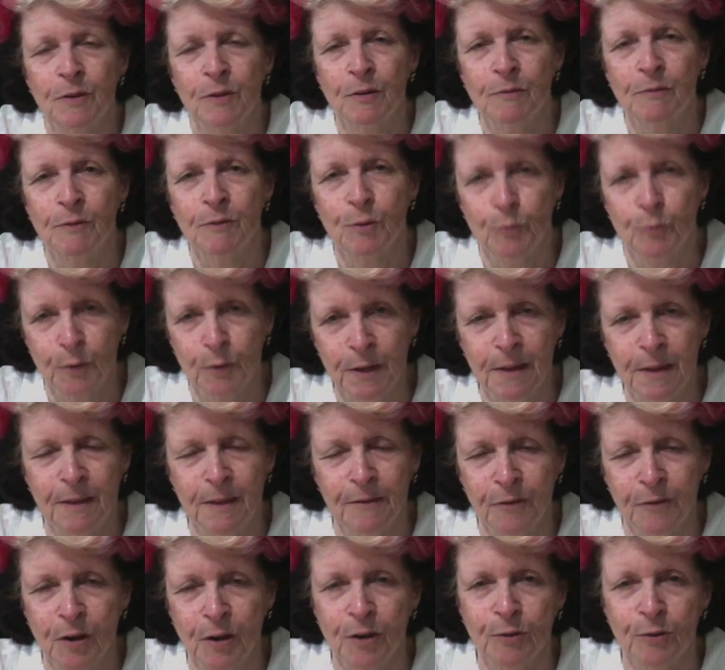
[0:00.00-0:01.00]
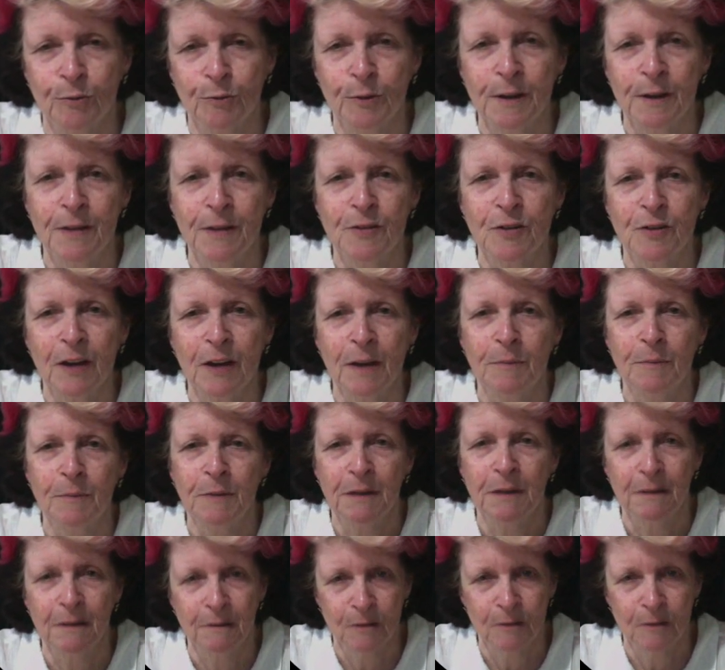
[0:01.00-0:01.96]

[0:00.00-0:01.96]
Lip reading: the wreath, the final wreath shape, in